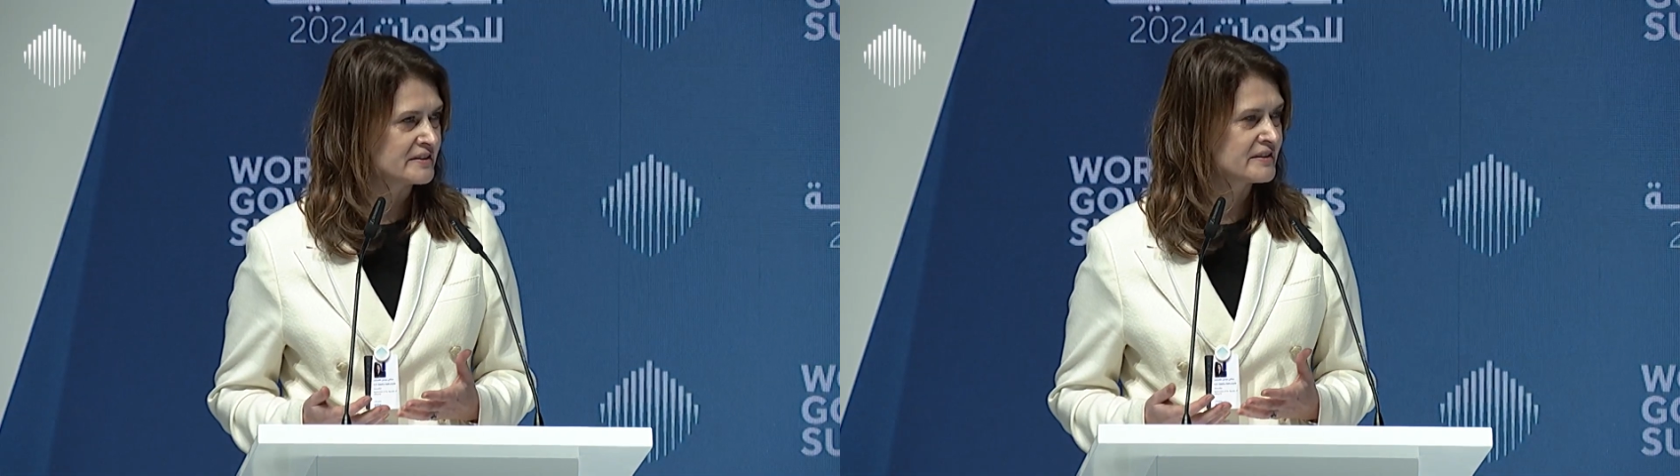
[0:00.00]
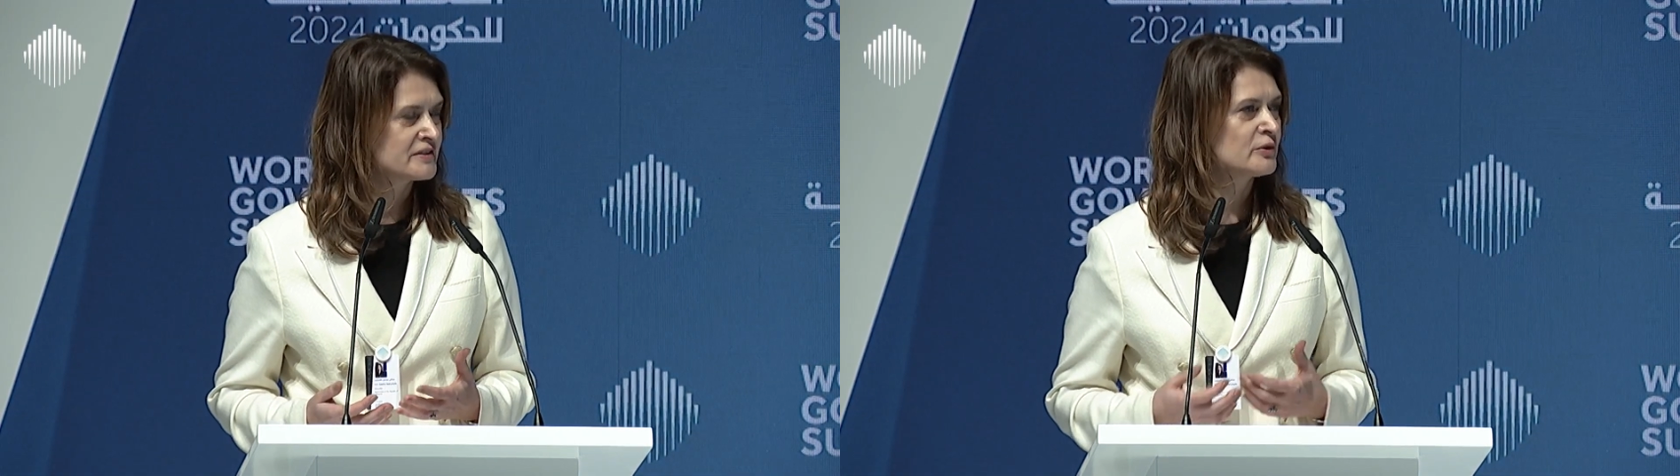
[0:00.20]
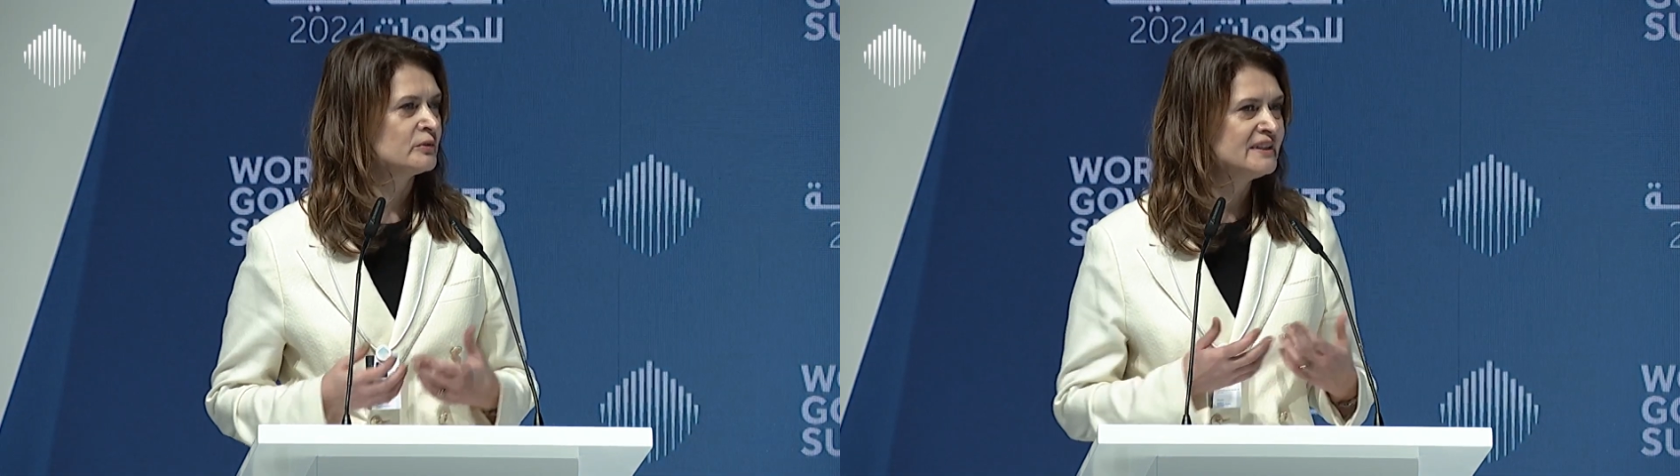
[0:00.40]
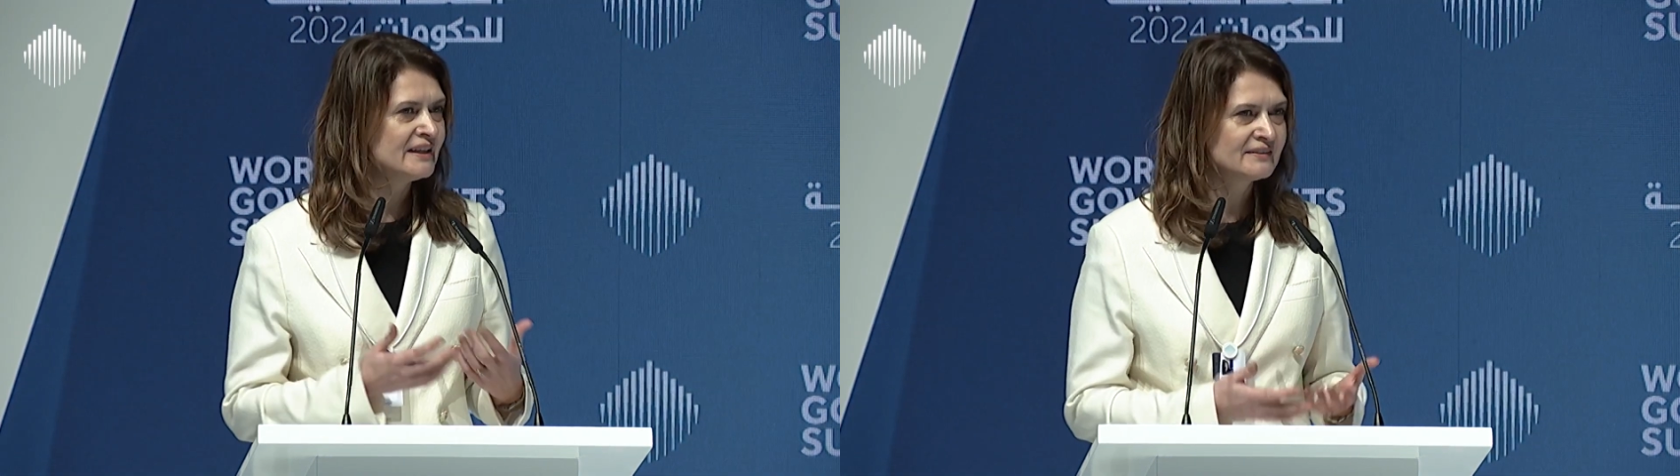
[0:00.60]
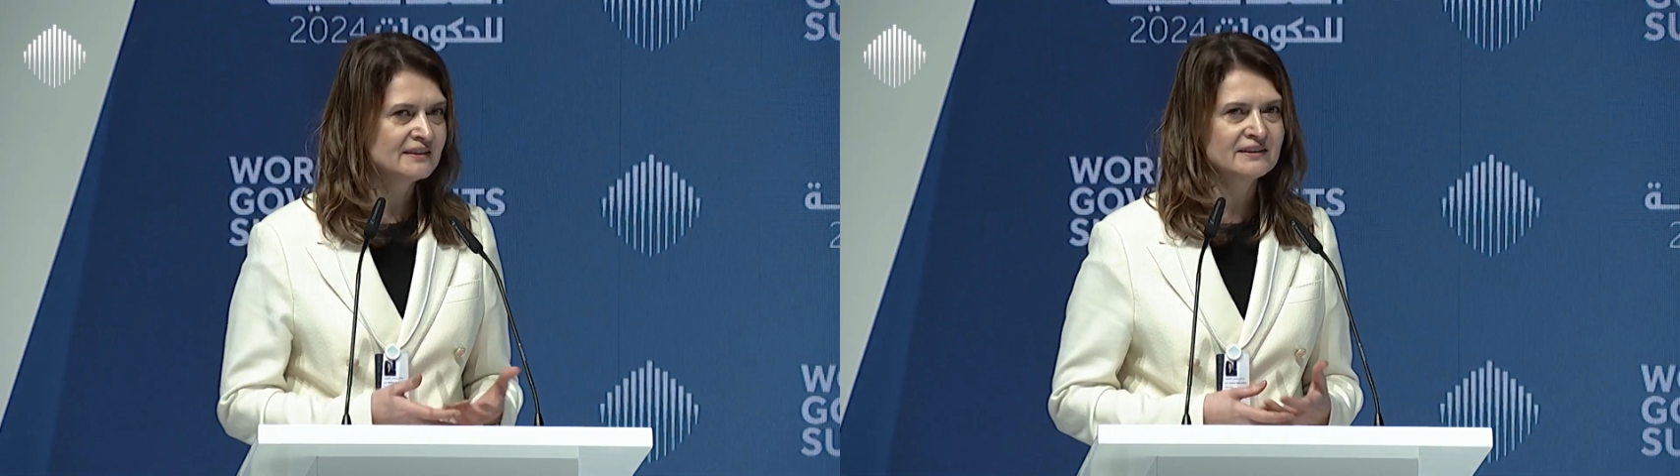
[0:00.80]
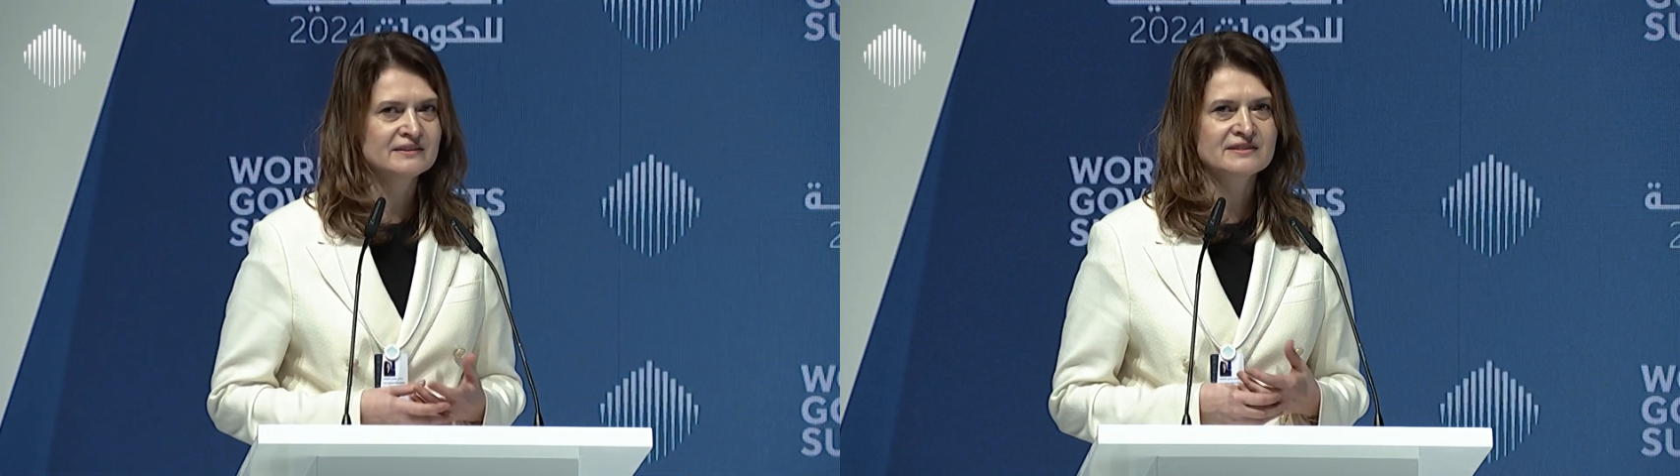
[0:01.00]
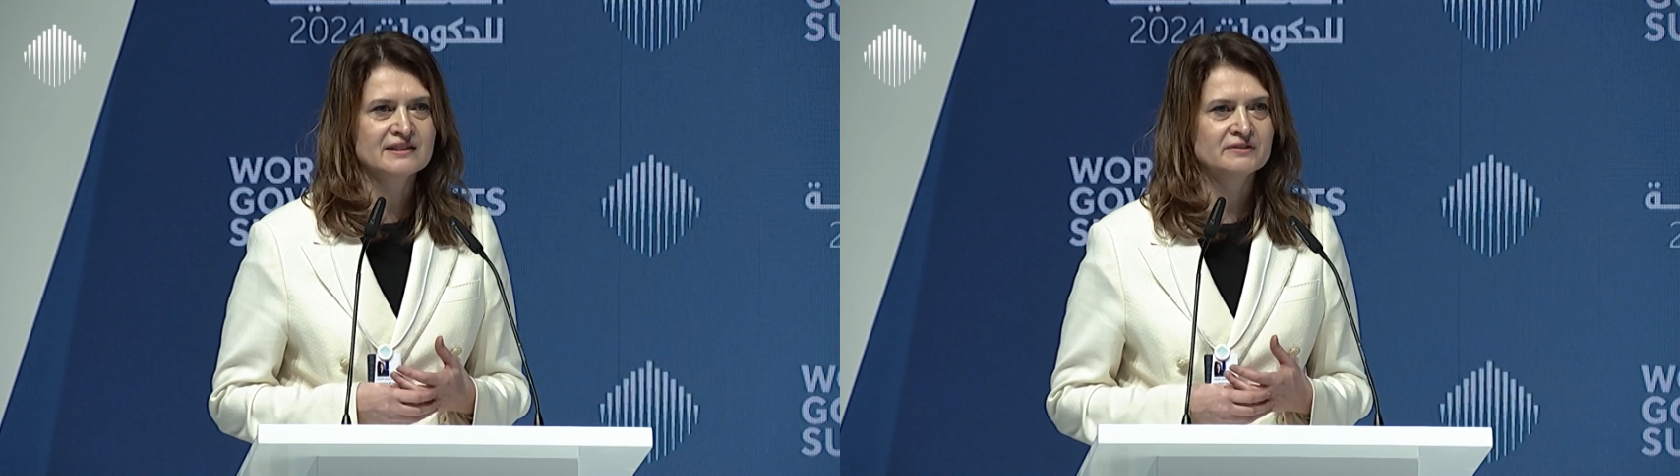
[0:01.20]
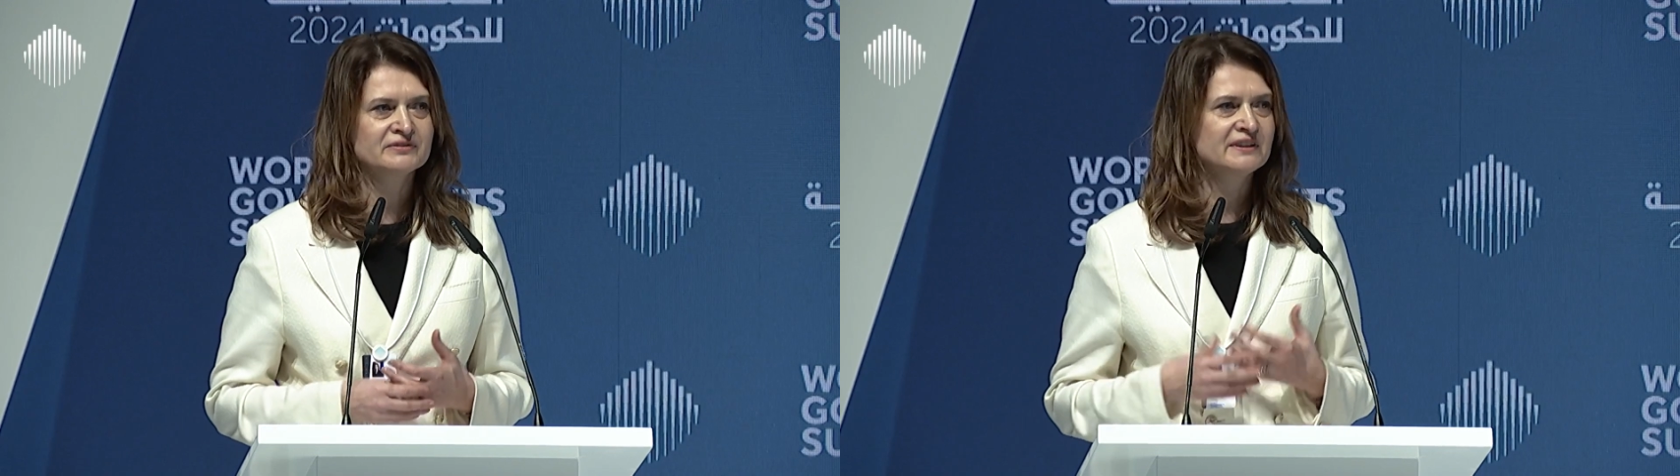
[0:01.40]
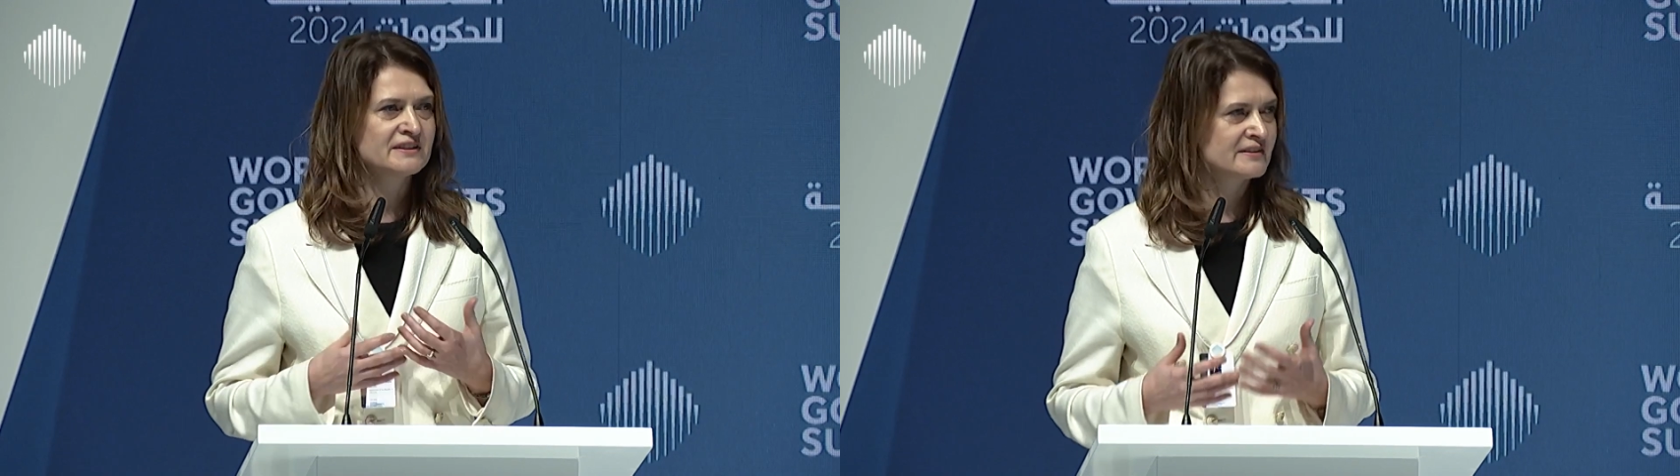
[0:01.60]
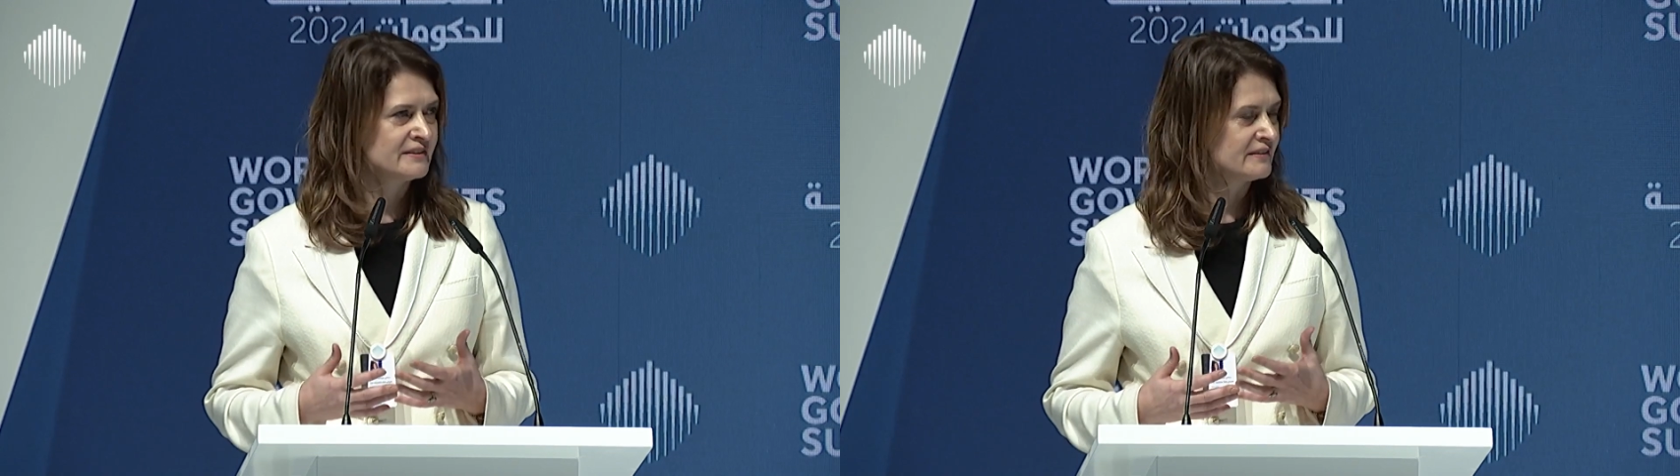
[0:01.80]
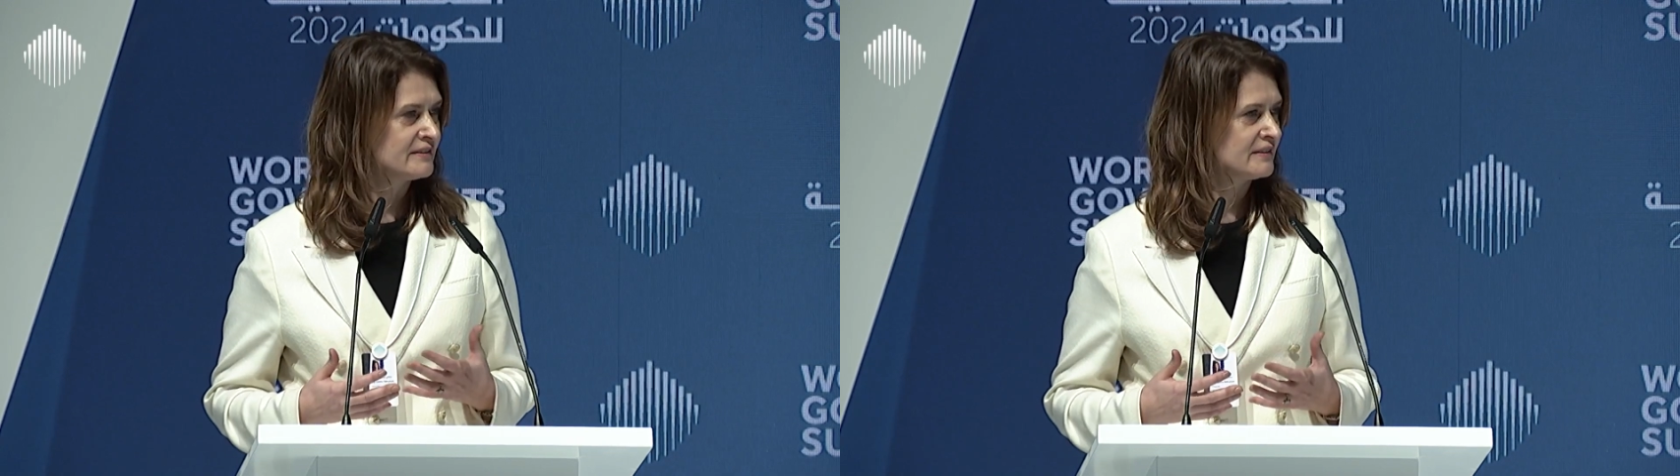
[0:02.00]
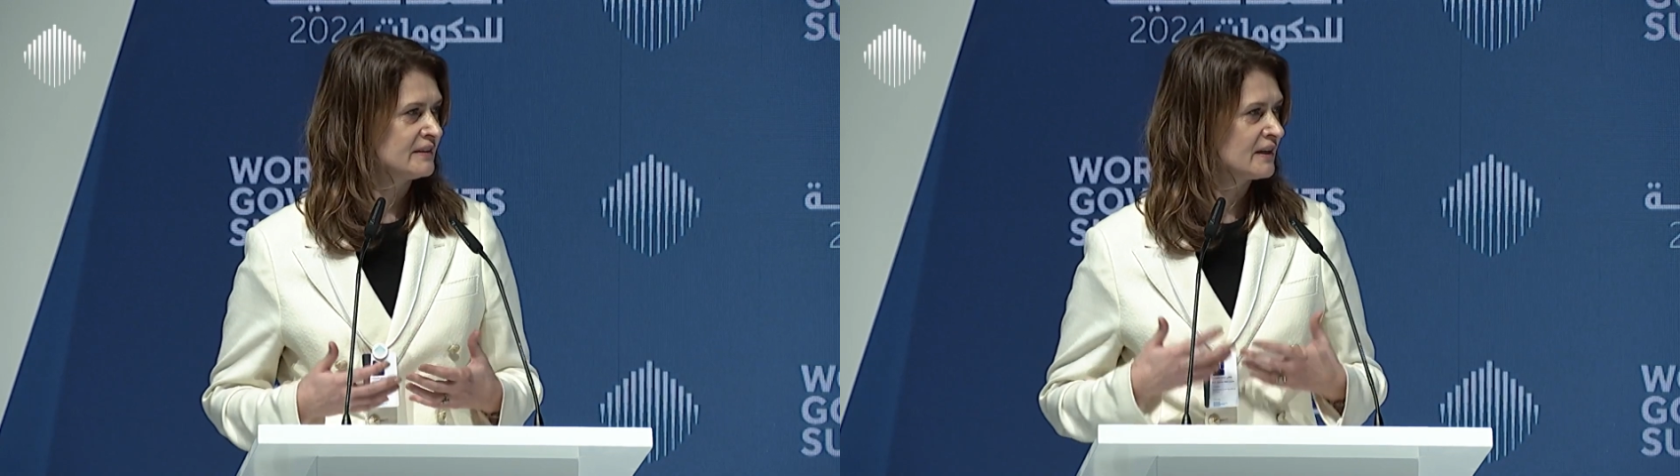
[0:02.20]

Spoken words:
so data itself doesn't